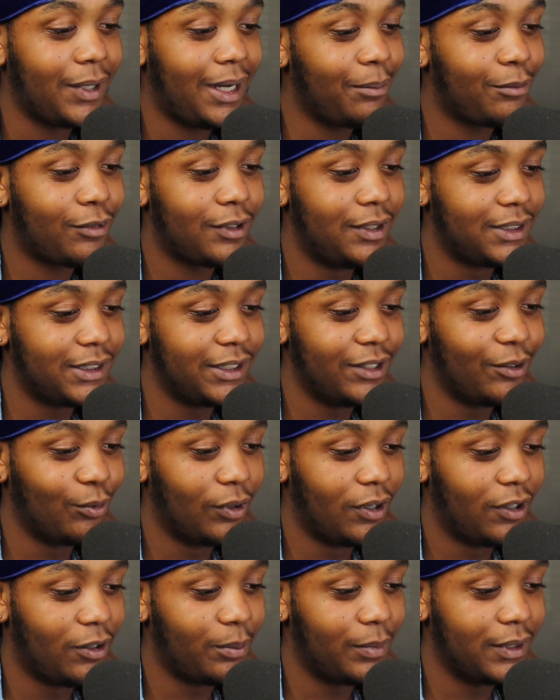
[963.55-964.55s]
I'm pressing the
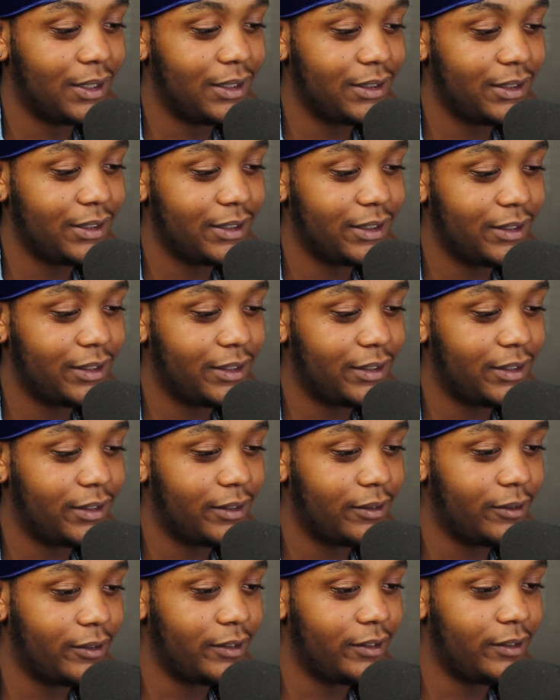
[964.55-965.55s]
wrong button, y'all.
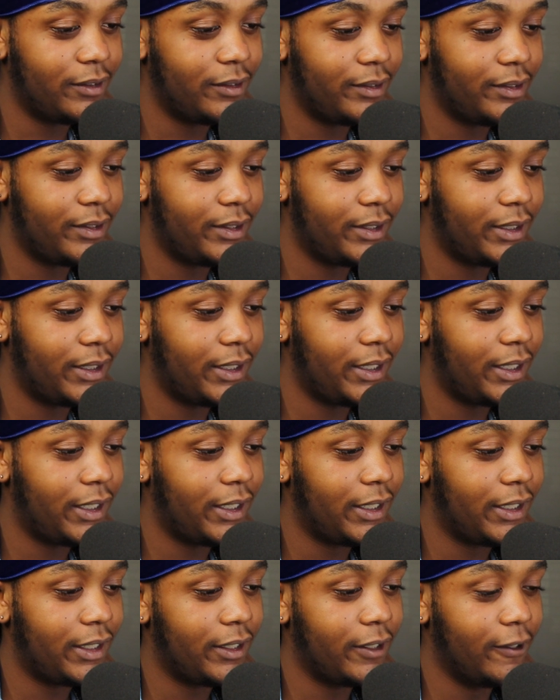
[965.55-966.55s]
Hold on.
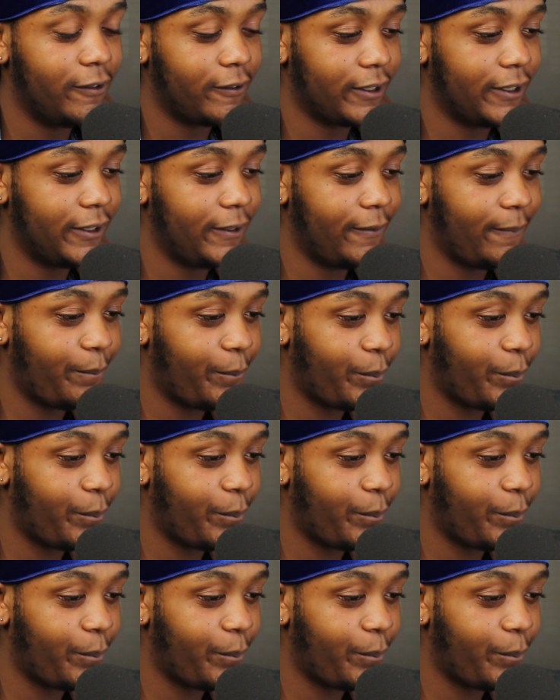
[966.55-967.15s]
Okay.